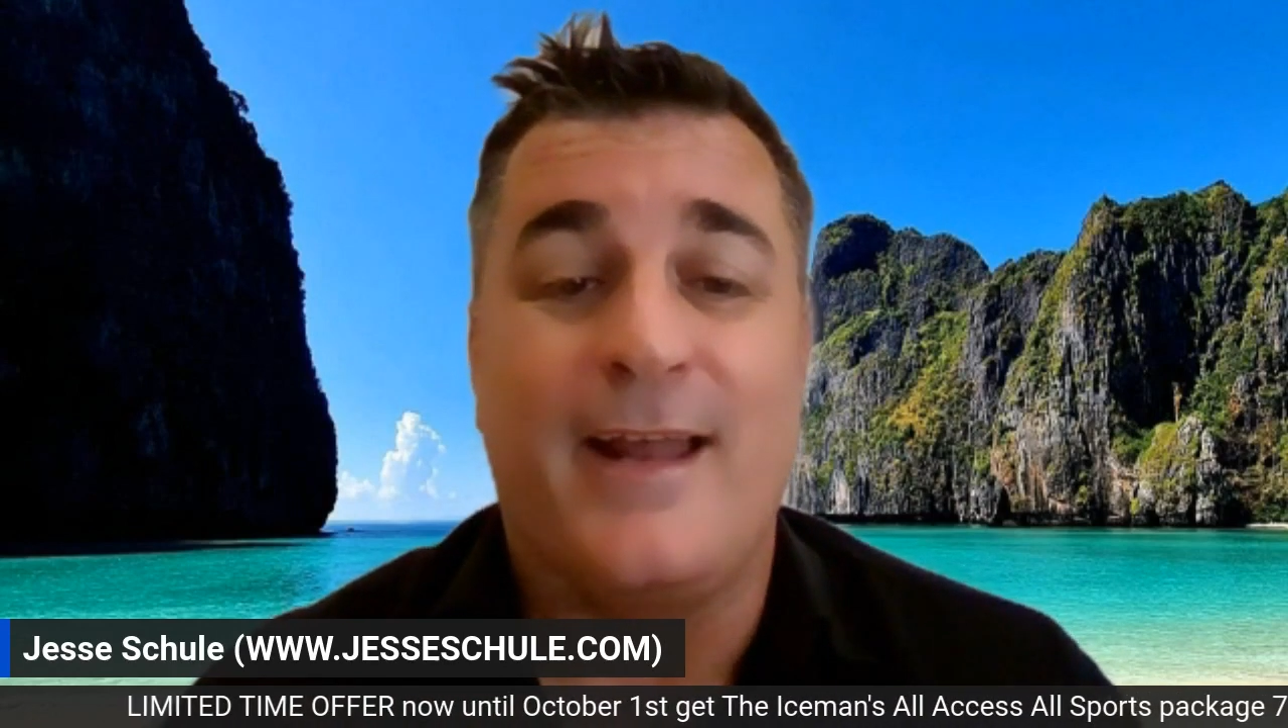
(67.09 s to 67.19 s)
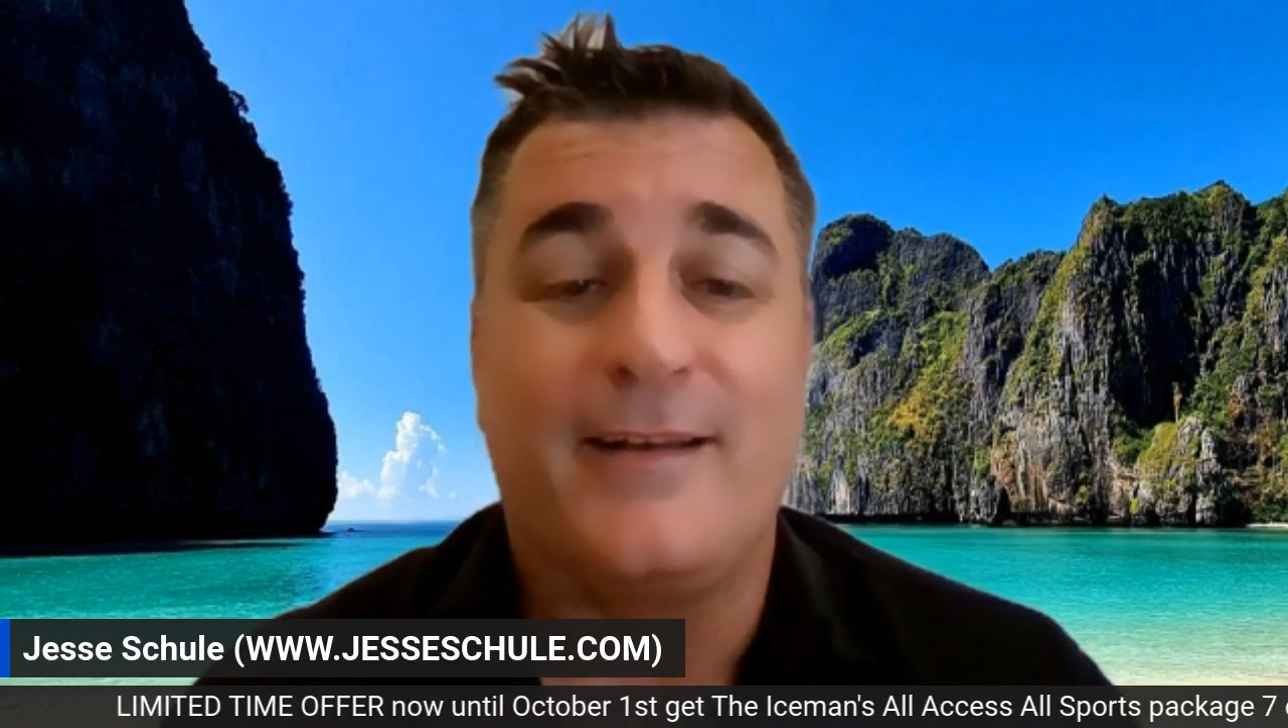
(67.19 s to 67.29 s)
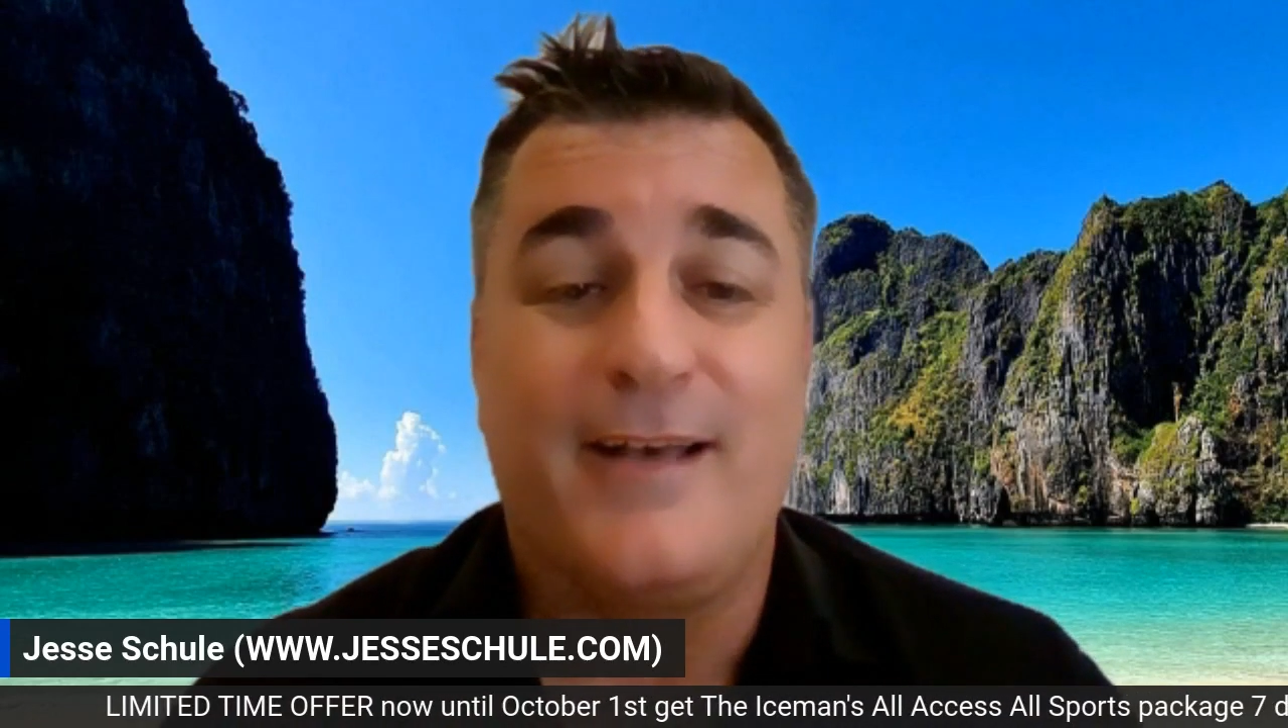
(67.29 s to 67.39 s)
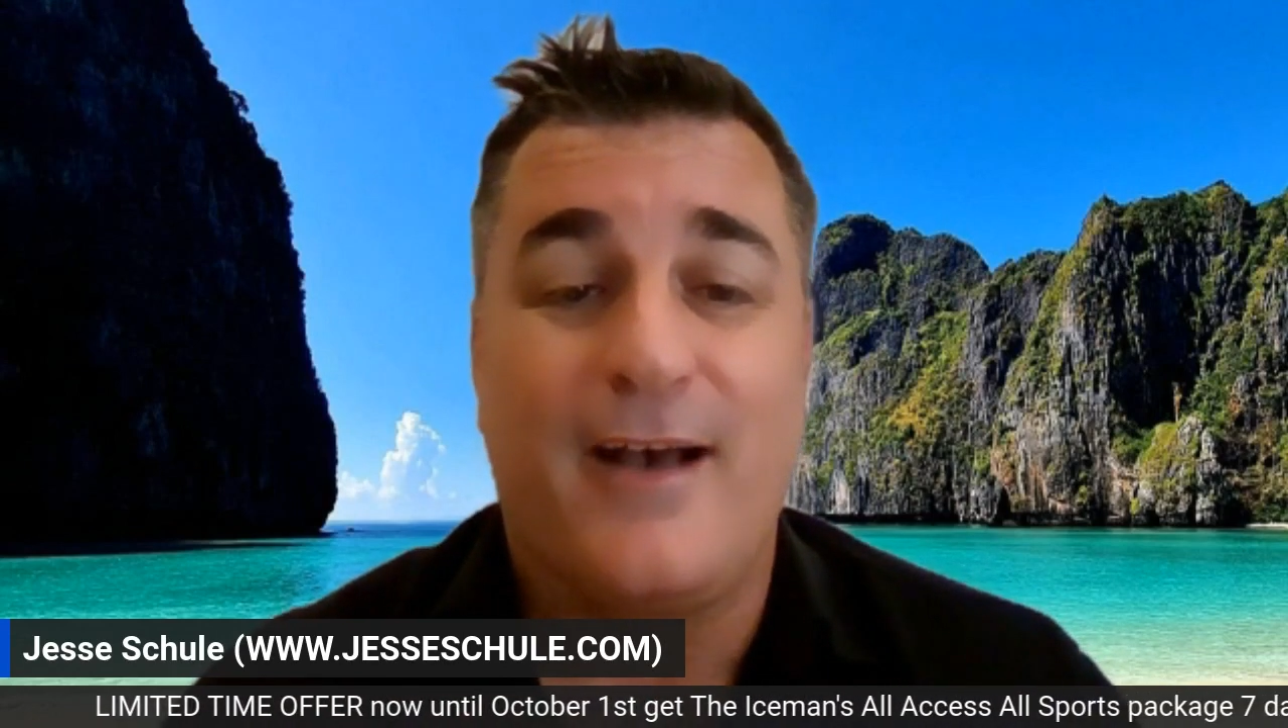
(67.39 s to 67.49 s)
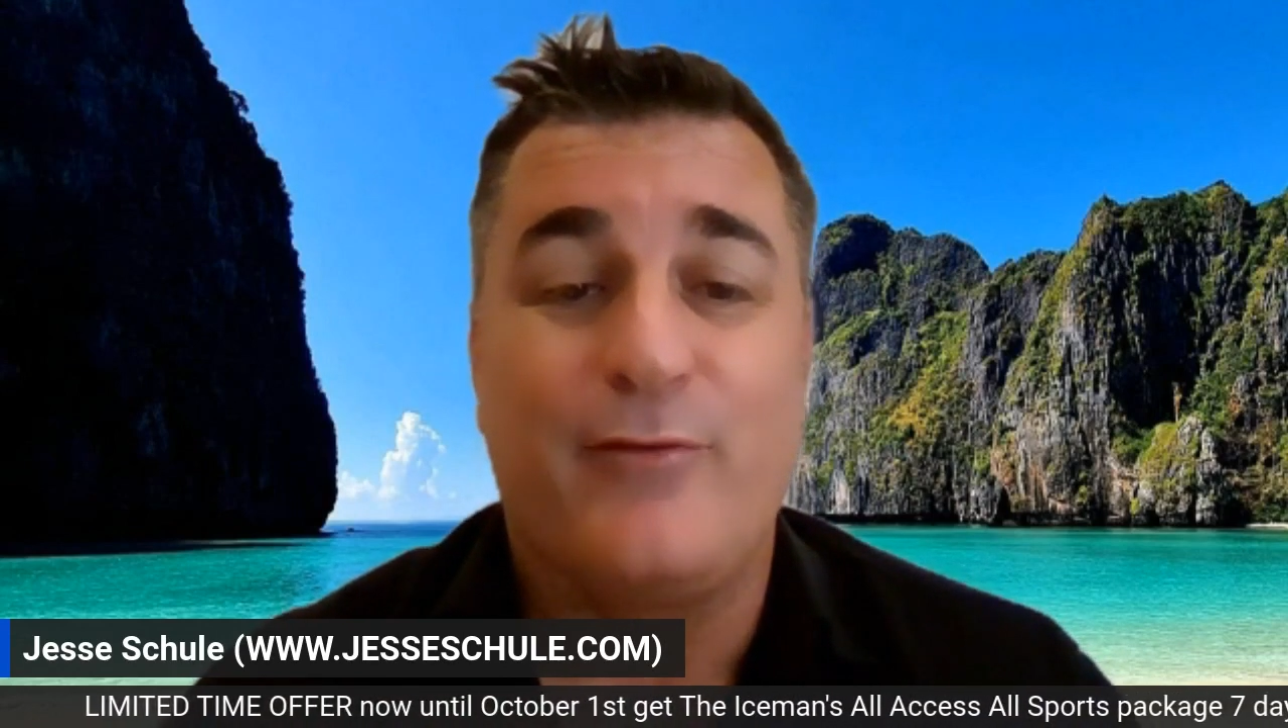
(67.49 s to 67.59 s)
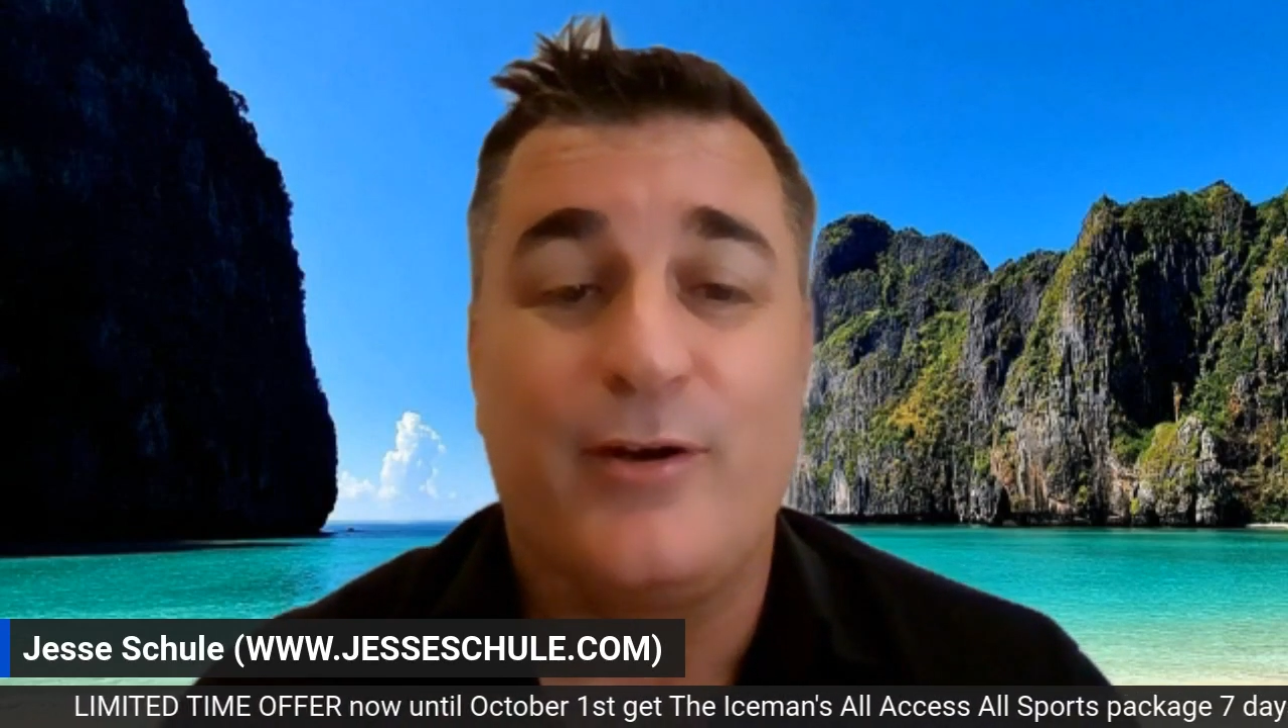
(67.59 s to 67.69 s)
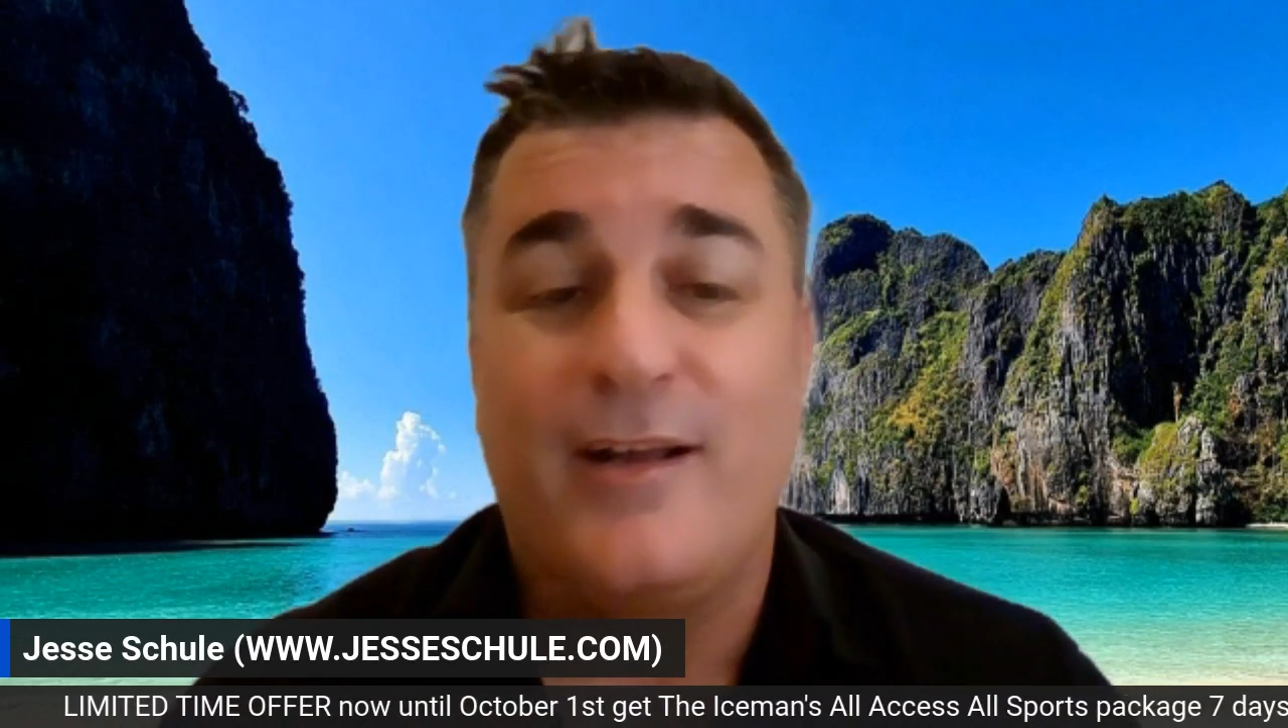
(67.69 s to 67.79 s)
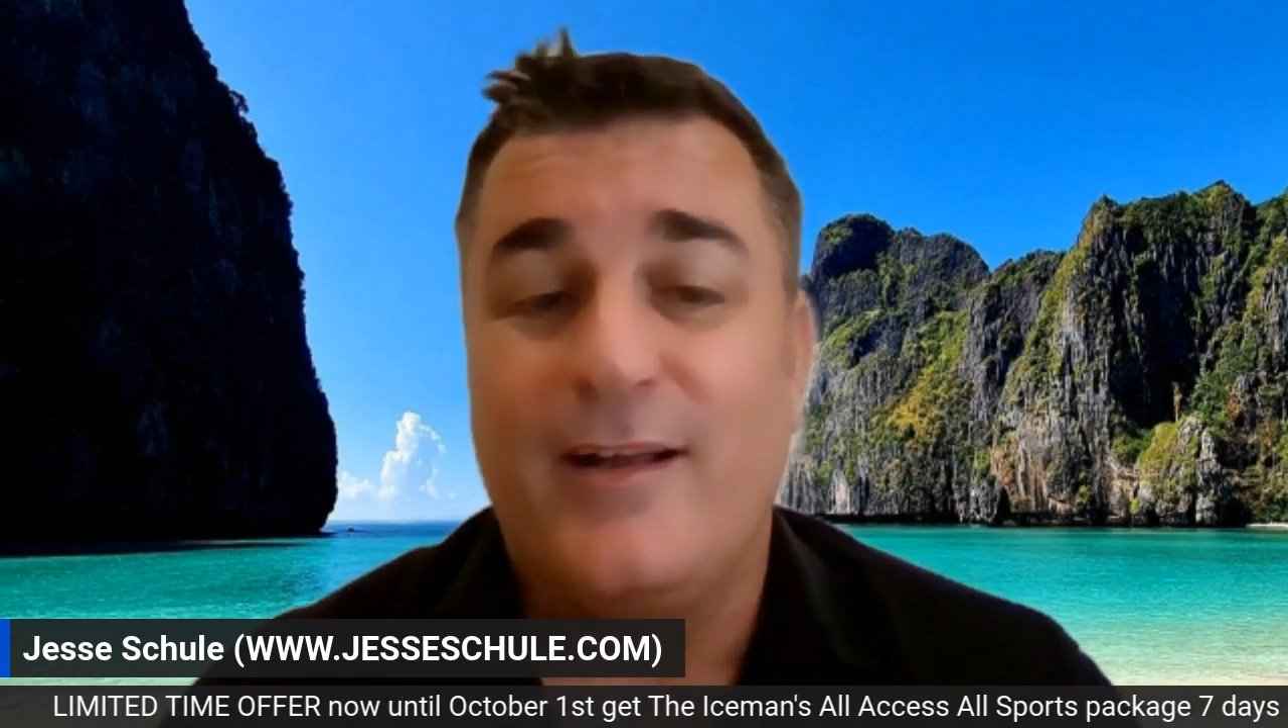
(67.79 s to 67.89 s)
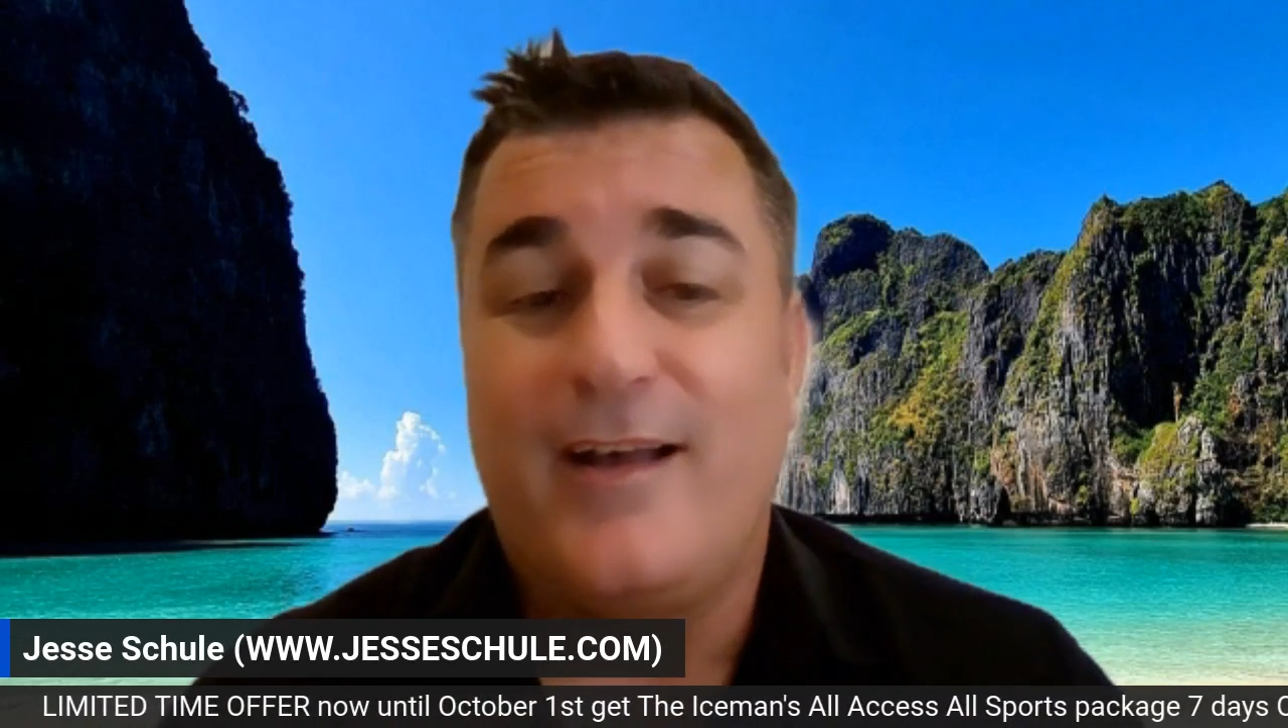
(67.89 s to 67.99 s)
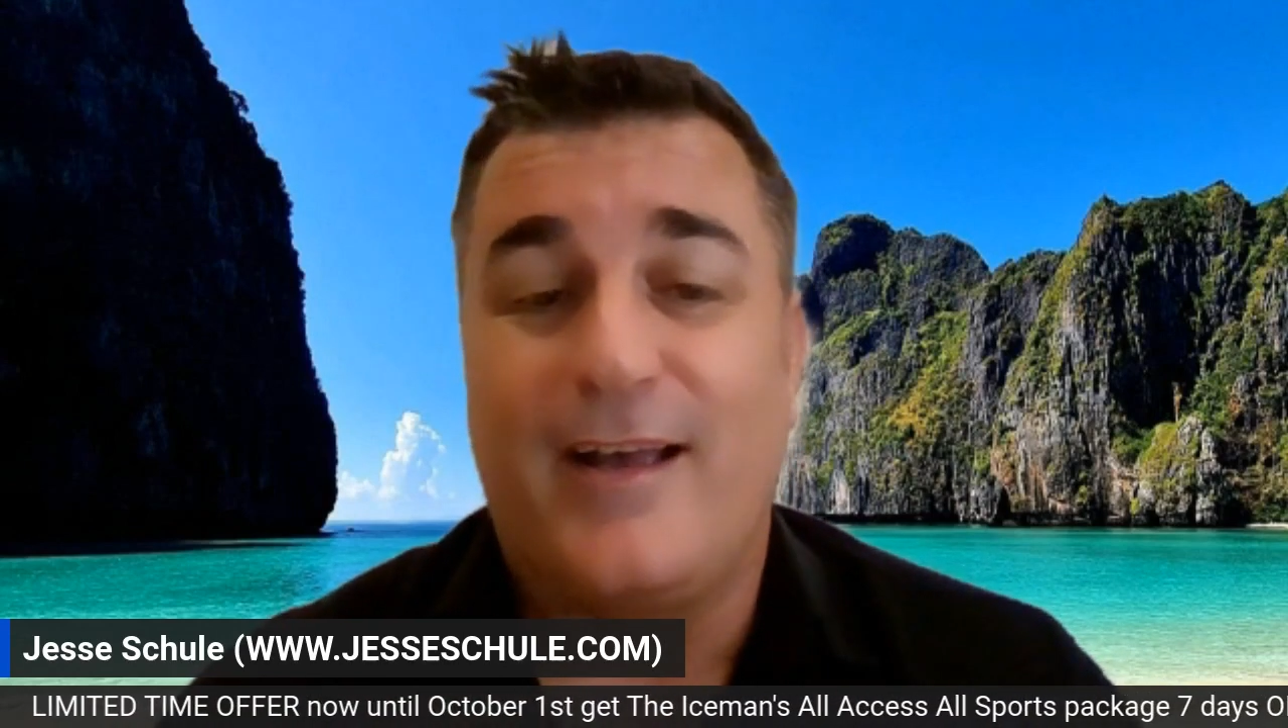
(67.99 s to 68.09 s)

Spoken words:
and cover.